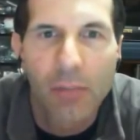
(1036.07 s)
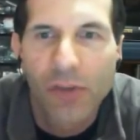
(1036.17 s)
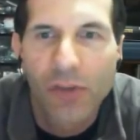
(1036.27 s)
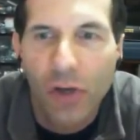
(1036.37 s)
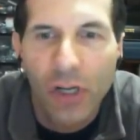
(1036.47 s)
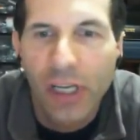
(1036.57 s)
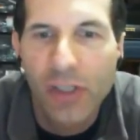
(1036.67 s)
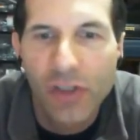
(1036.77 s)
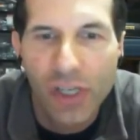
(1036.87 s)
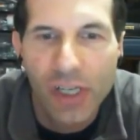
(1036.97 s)
Stirling
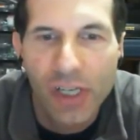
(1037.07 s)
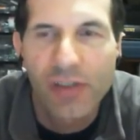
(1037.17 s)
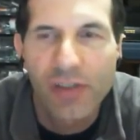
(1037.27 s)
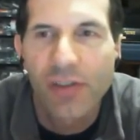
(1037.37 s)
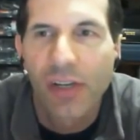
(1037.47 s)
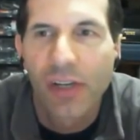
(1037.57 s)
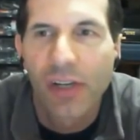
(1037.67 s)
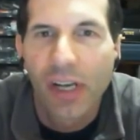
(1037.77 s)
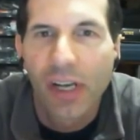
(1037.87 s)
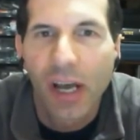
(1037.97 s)
engines,
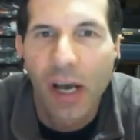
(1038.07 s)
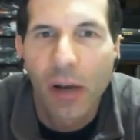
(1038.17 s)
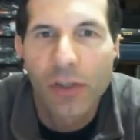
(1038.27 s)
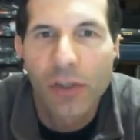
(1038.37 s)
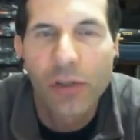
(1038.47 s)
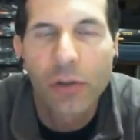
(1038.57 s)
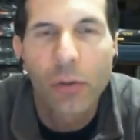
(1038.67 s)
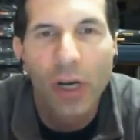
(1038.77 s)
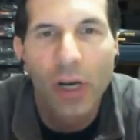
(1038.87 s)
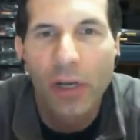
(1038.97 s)
which
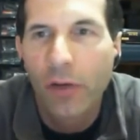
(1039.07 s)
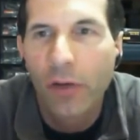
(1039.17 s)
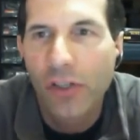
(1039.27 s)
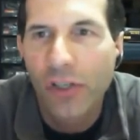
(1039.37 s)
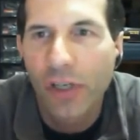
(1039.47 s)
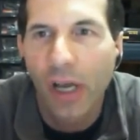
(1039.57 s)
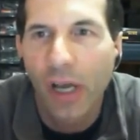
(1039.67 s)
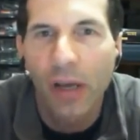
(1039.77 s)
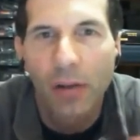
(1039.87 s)
do conversion.